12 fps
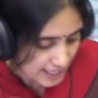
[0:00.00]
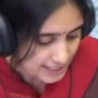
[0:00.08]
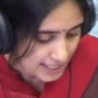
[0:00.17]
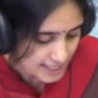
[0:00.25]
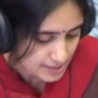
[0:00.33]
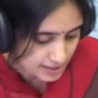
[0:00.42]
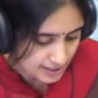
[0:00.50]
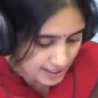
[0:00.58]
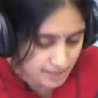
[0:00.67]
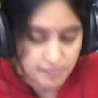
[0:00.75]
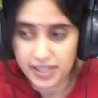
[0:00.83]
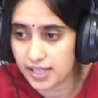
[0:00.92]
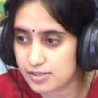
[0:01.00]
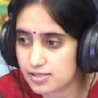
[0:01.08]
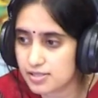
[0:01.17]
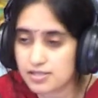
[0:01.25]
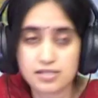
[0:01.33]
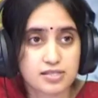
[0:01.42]
And let, let me
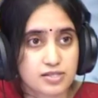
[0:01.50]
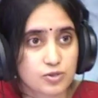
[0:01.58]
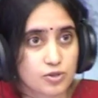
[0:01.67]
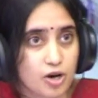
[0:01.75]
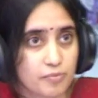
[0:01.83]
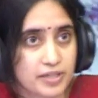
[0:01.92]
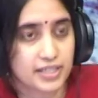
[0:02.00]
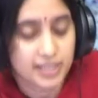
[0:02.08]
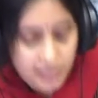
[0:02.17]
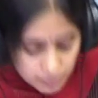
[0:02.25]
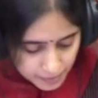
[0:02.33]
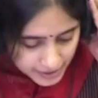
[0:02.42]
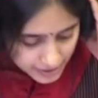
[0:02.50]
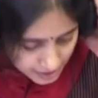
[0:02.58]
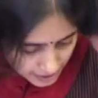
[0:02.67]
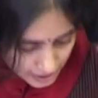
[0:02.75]
address this comment a little bit.